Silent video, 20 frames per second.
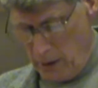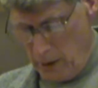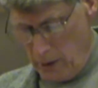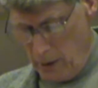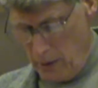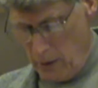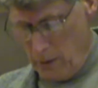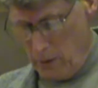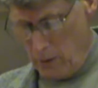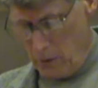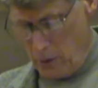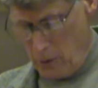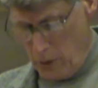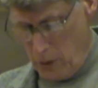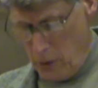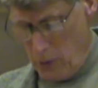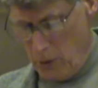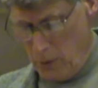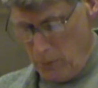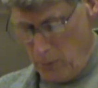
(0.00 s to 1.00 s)
here,
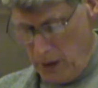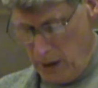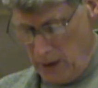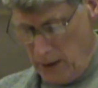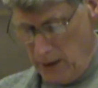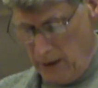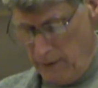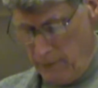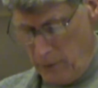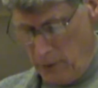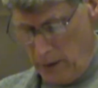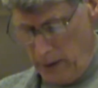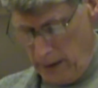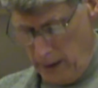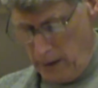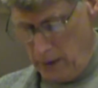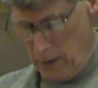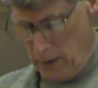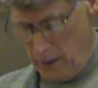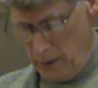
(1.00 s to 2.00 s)
quote, medieval
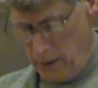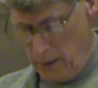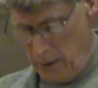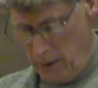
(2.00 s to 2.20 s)
England